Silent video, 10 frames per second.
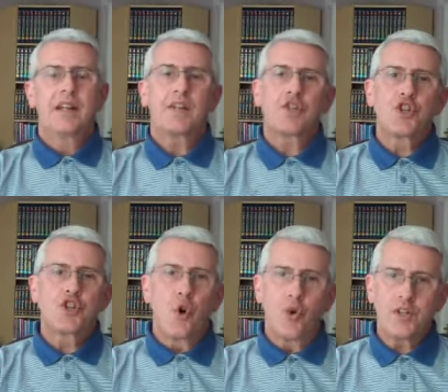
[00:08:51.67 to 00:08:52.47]
Now, to
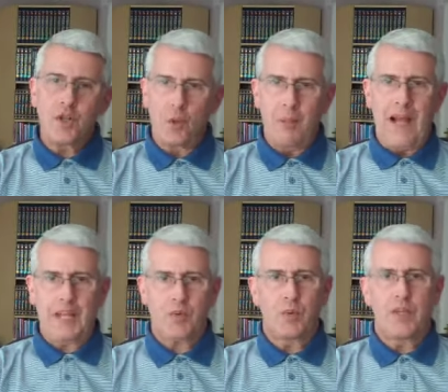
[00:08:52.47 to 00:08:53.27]
shorten your
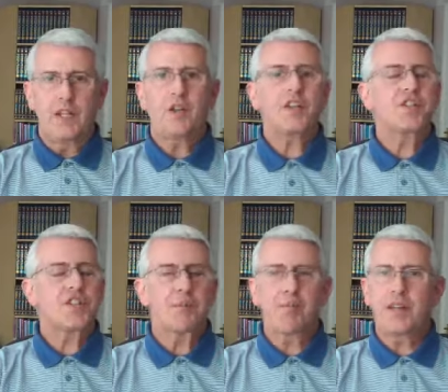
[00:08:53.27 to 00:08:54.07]
backswing, you can
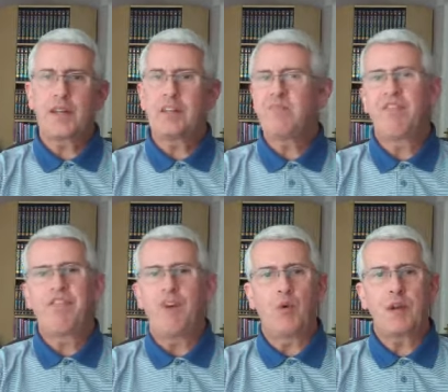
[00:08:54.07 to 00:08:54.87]
simply
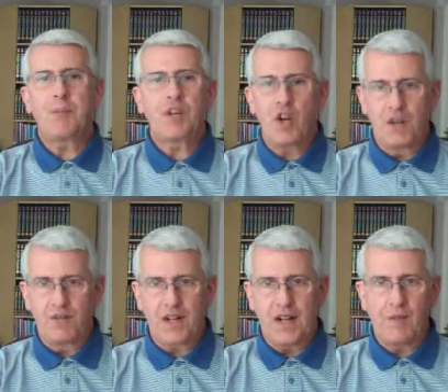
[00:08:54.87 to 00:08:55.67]
fold up a
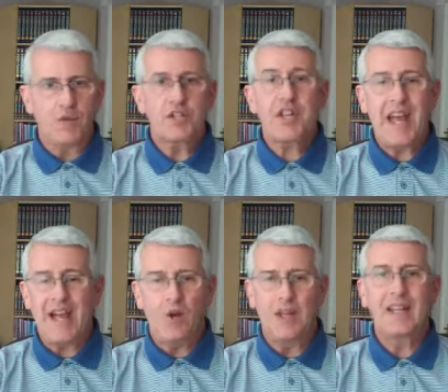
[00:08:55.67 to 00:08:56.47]
golf glove or a
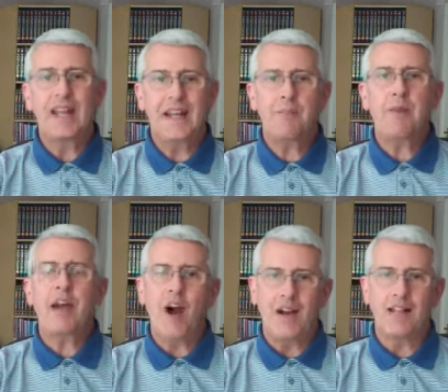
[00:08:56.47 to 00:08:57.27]
towel and lay it
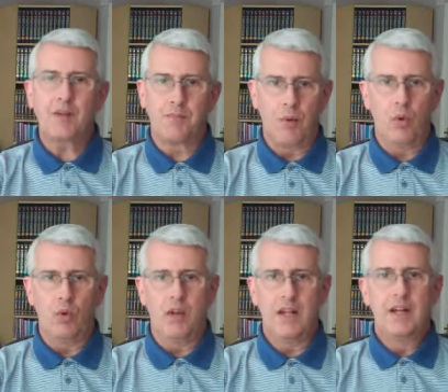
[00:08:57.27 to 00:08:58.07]
behind the
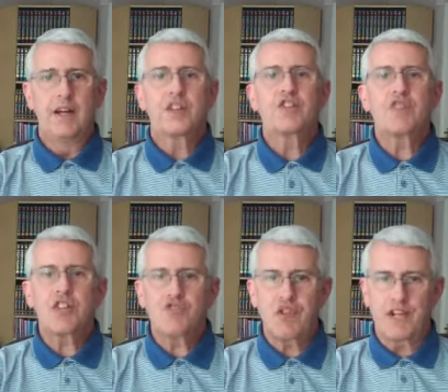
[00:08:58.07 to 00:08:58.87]
ball to
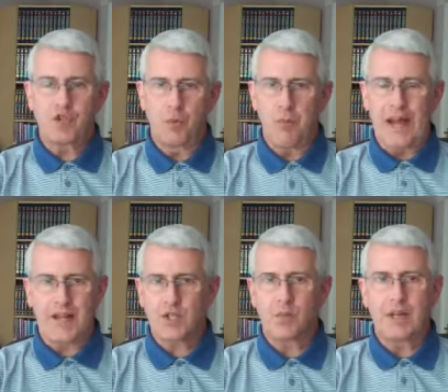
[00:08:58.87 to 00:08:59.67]
restrict your
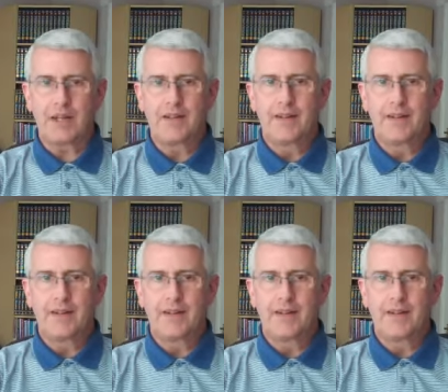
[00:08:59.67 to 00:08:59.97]
backswing.